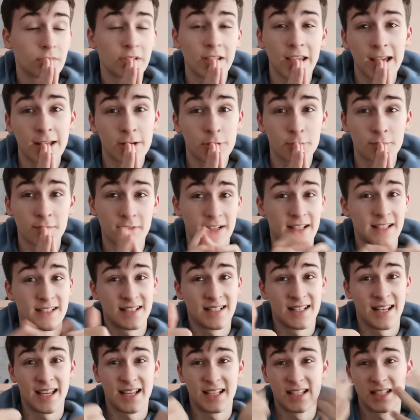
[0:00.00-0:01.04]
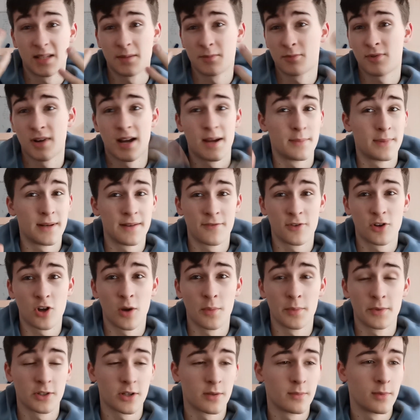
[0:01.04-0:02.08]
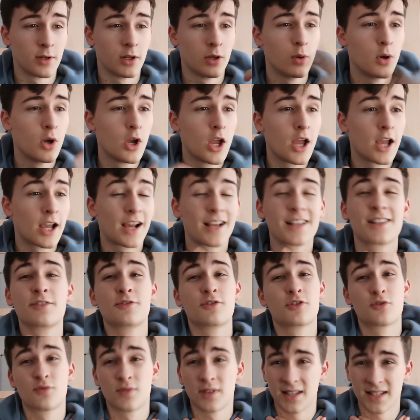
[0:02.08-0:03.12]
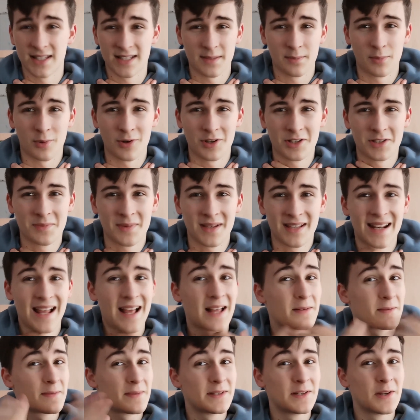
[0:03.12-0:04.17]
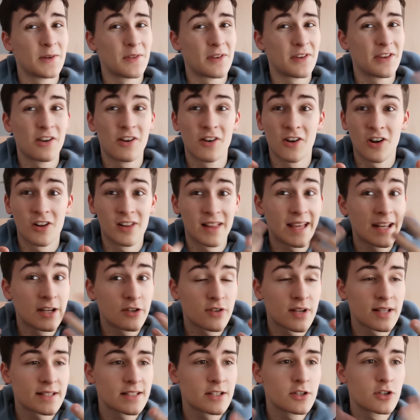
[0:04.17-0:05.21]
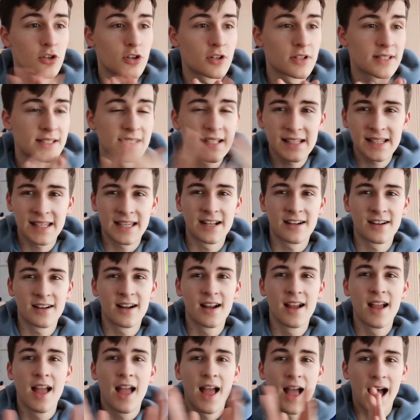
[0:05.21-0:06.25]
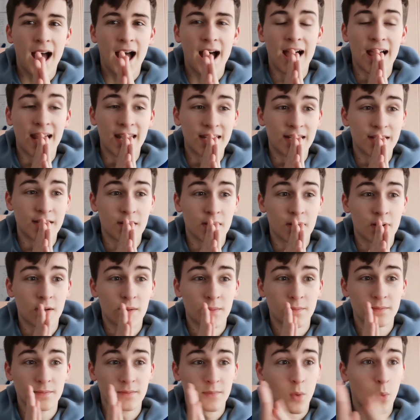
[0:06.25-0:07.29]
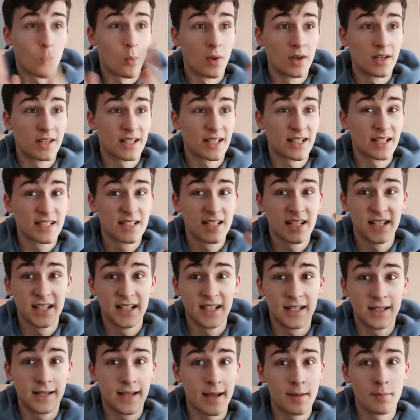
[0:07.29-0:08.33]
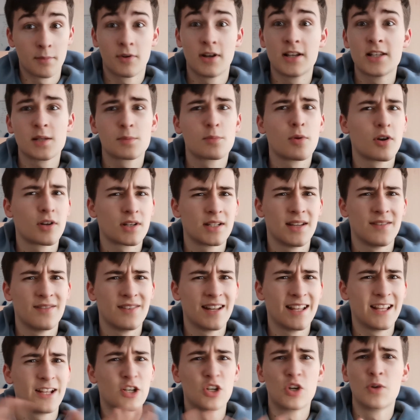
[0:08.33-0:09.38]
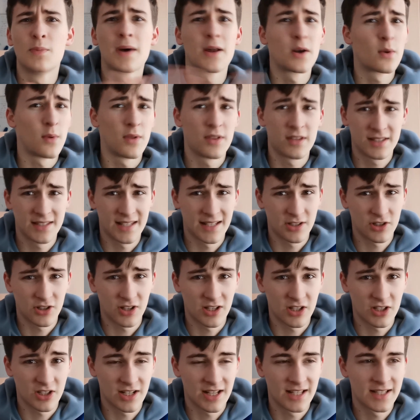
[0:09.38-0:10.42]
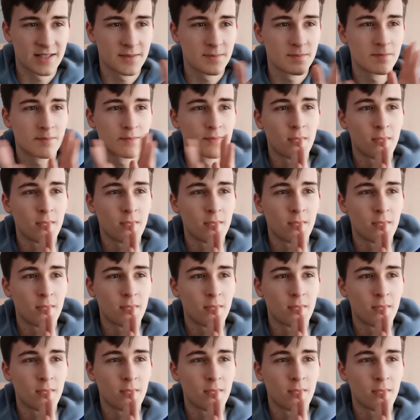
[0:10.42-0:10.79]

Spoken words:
yeah, don't forget to like, subscribe, leave a comment down below because it just really supports me and helps me know that you're all interested, you're all still here and wanting to increase your productivity no matter what the situation is.